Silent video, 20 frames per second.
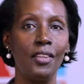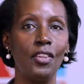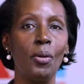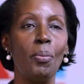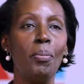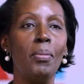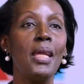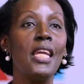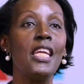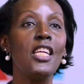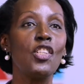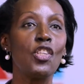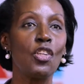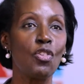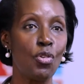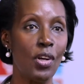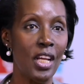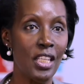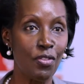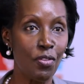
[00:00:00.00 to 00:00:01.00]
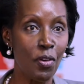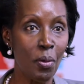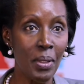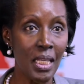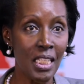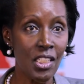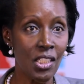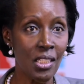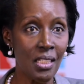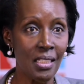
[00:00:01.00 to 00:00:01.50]
the major
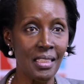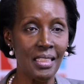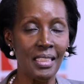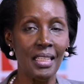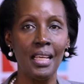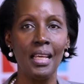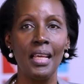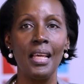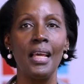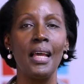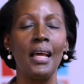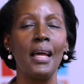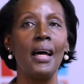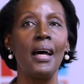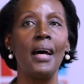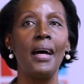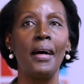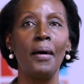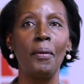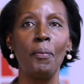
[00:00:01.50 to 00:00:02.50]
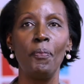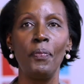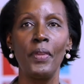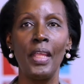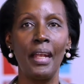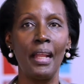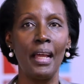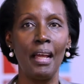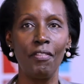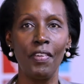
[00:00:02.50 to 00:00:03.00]
transformations
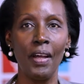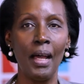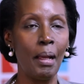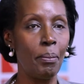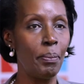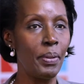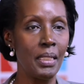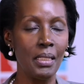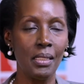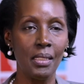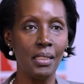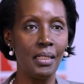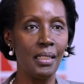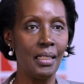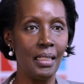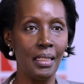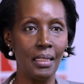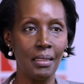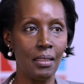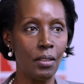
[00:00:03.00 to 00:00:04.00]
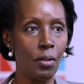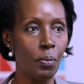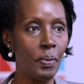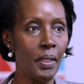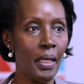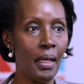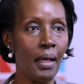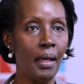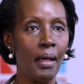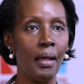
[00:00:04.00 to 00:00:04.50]
that have happened in
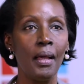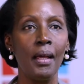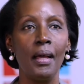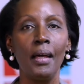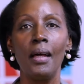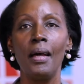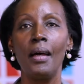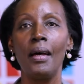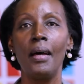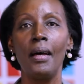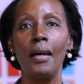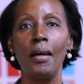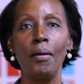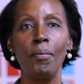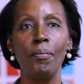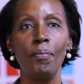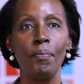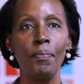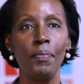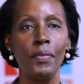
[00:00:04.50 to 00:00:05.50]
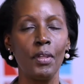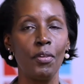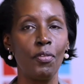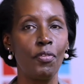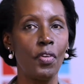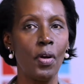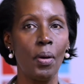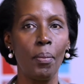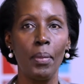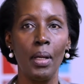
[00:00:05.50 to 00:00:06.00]
Ethiopia,
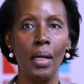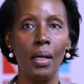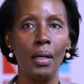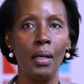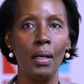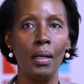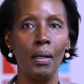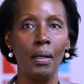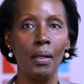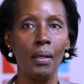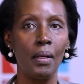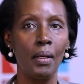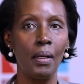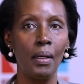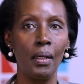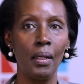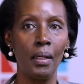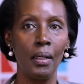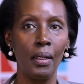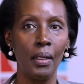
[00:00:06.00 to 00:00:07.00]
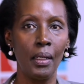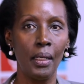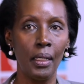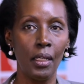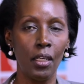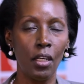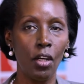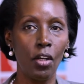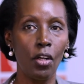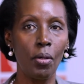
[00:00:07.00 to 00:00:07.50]
from
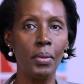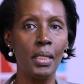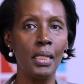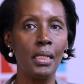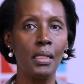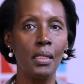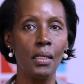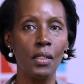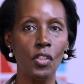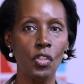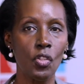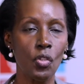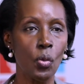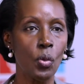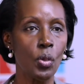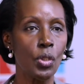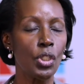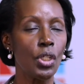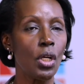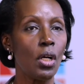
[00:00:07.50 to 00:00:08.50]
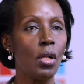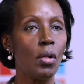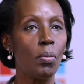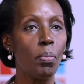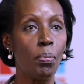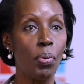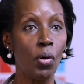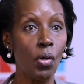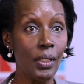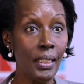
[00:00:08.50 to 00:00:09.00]
economic,
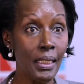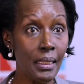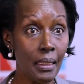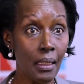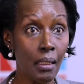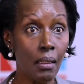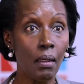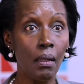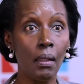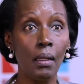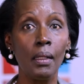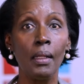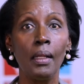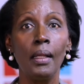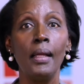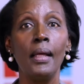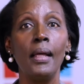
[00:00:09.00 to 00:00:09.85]
social, political,